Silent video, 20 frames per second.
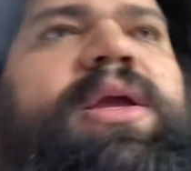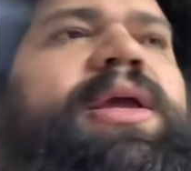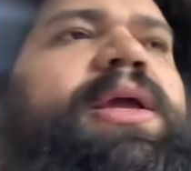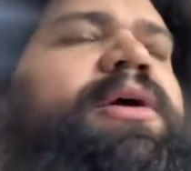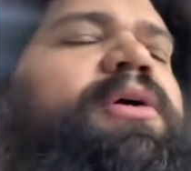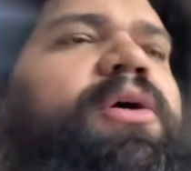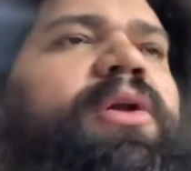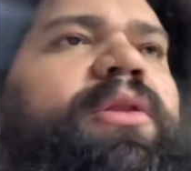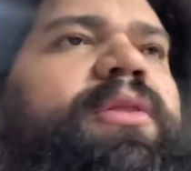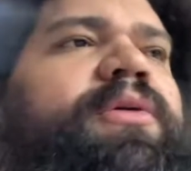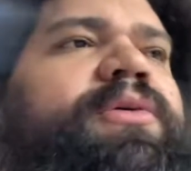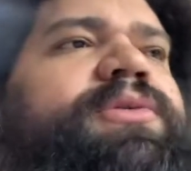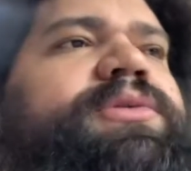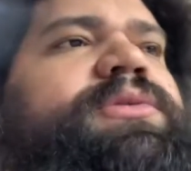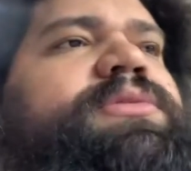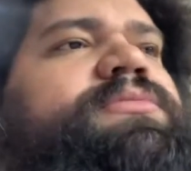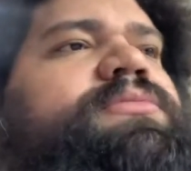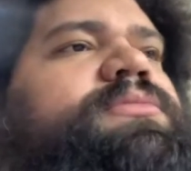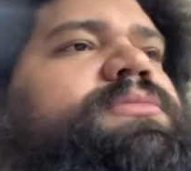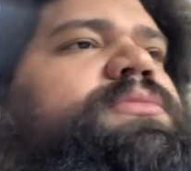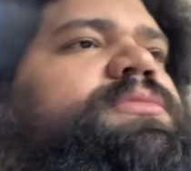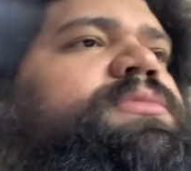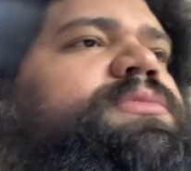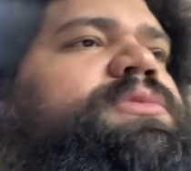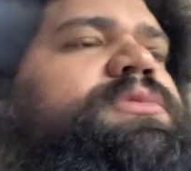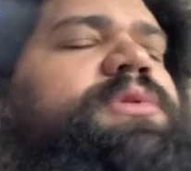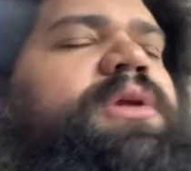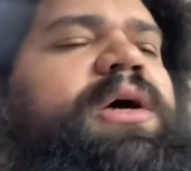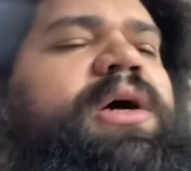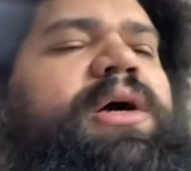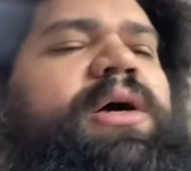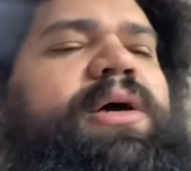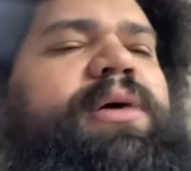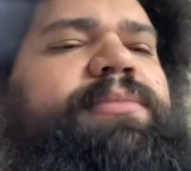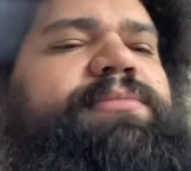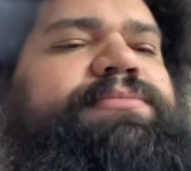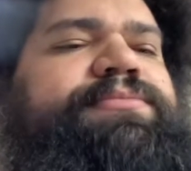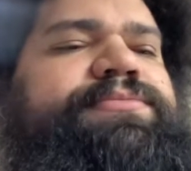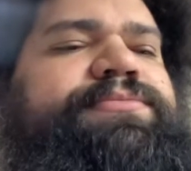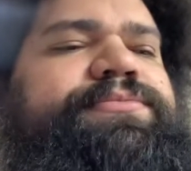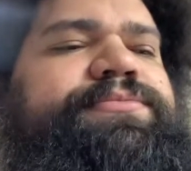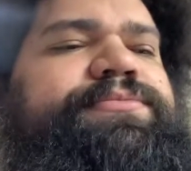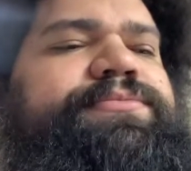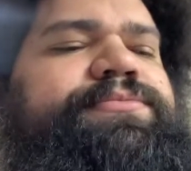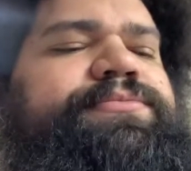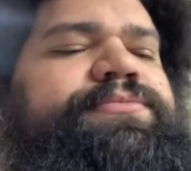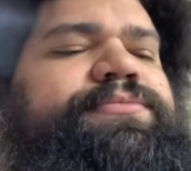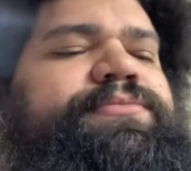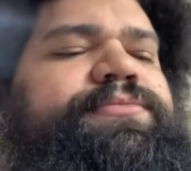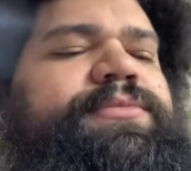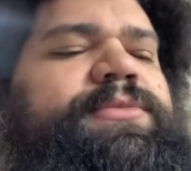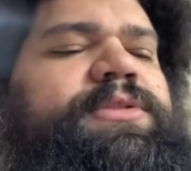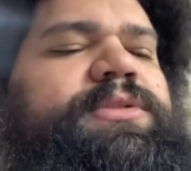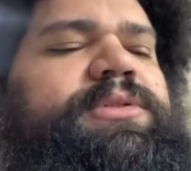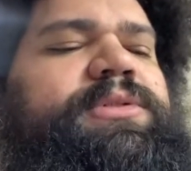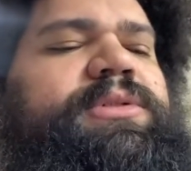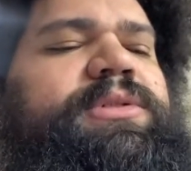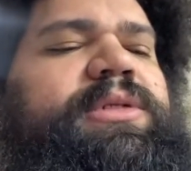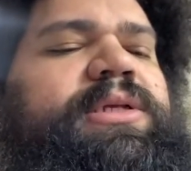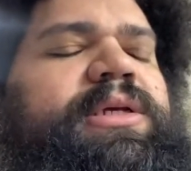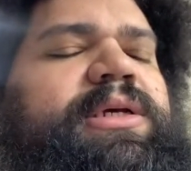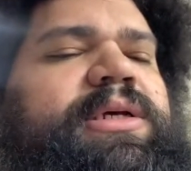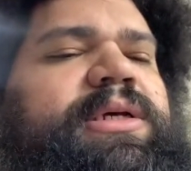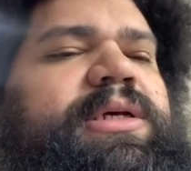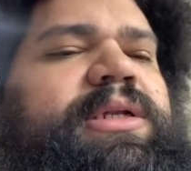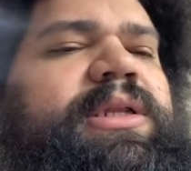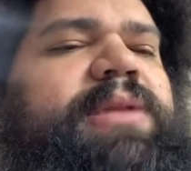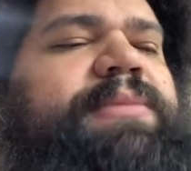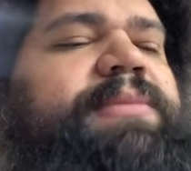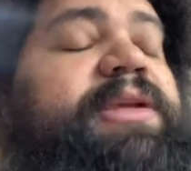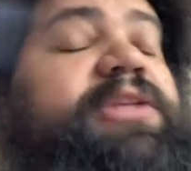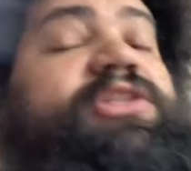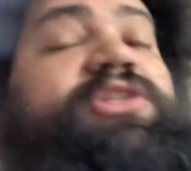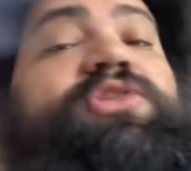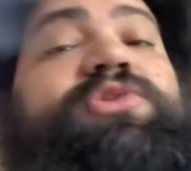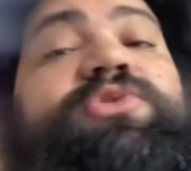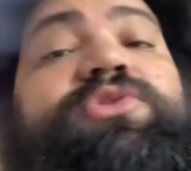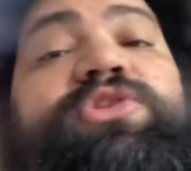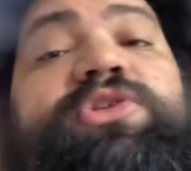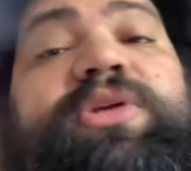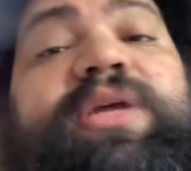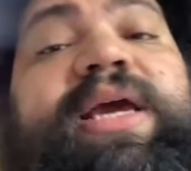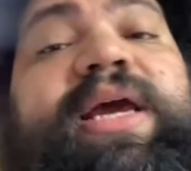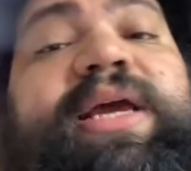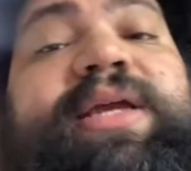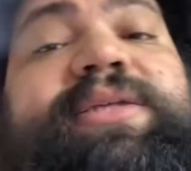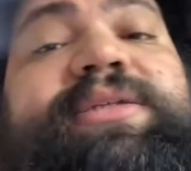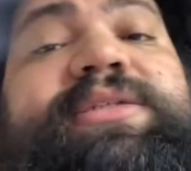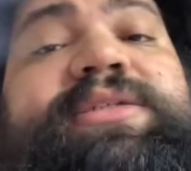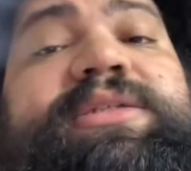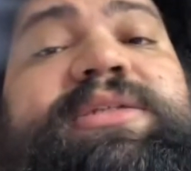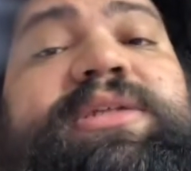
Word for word: all of those. Um, uh, let me introduce you guys